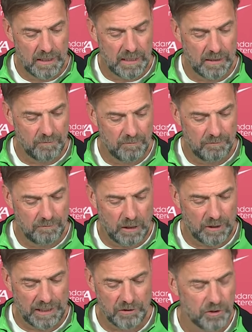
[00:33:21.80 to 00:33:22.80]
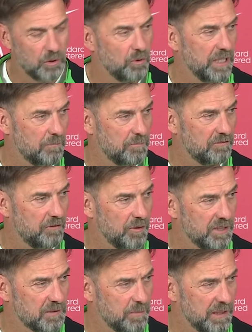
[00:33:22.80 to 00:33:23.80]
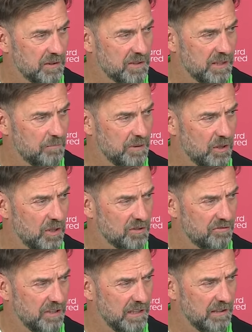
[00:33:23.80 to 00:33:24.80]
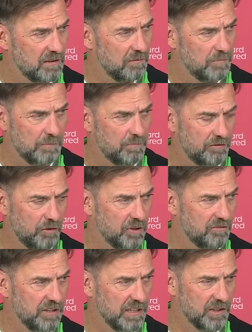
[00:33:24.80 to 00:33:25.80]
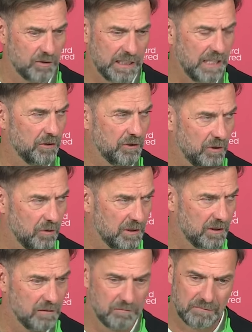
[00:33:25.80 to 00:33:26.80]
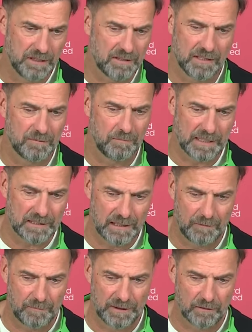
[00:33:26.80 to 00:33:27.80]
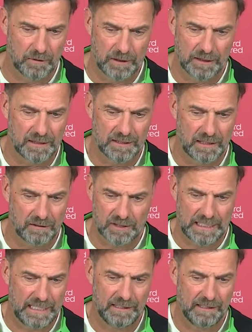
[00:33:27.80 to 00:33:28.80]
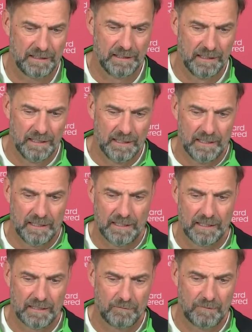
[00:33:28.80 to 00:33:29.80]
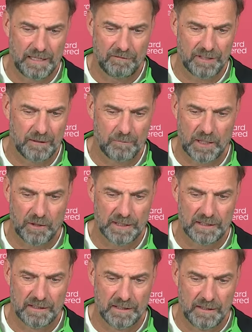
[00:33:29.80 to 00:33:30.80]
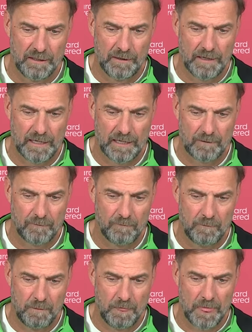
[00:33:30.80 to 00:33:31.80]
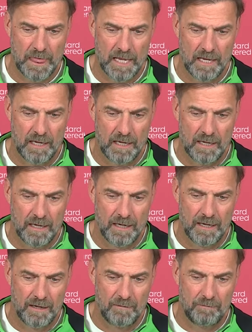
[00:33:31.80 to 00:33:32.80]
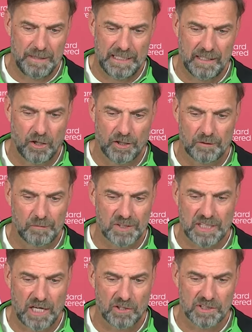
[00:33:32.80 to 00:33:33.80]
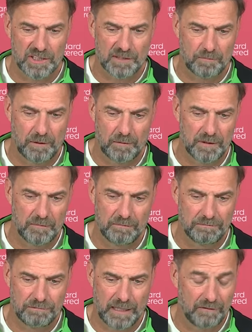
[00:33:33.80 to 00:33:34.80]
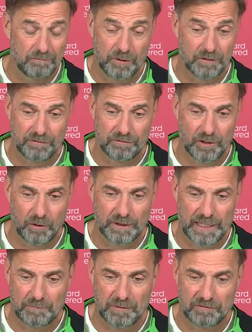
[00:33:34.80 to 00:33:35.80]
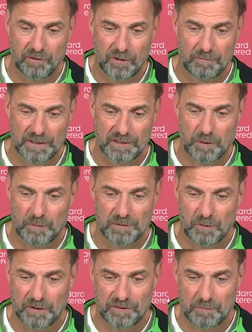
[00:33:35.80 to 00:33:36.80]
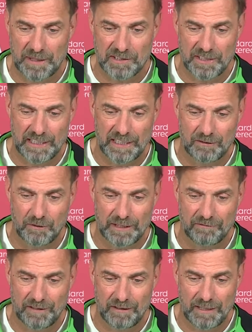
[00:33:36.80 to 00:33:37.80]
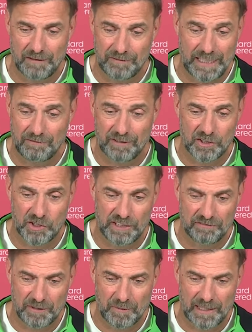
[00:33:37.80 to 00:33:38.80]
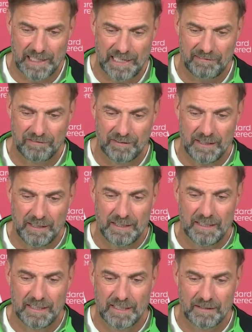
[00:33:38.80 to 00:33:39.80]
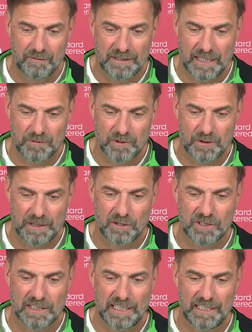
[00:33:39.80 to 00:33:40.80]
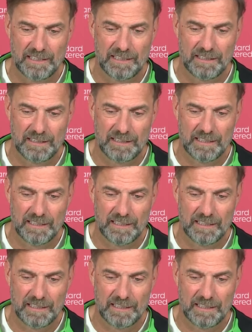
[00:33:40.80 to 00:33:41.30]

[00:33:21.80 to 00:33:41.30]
How can you know that before you experience it? Because you feel it. Before you feel it, you cannot know it. This is the best club in the world. It's outstanding. Everything about it. Being an honorable scouser is probably... I would have known that before, but it's probably one of the best things I could have ever achieved in my life. It was absolutely outstanding.